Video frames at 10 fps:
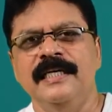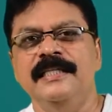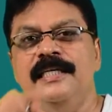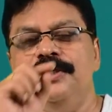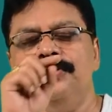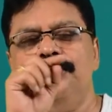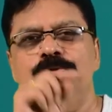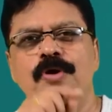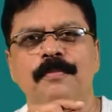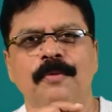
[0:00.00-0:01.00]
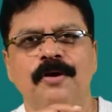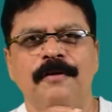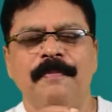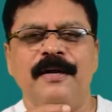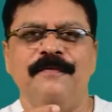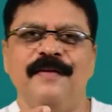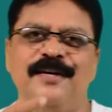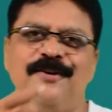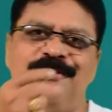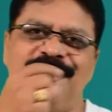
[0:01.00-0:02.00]
These two non-bonded pair of
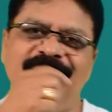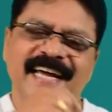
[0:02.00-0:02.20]
electrons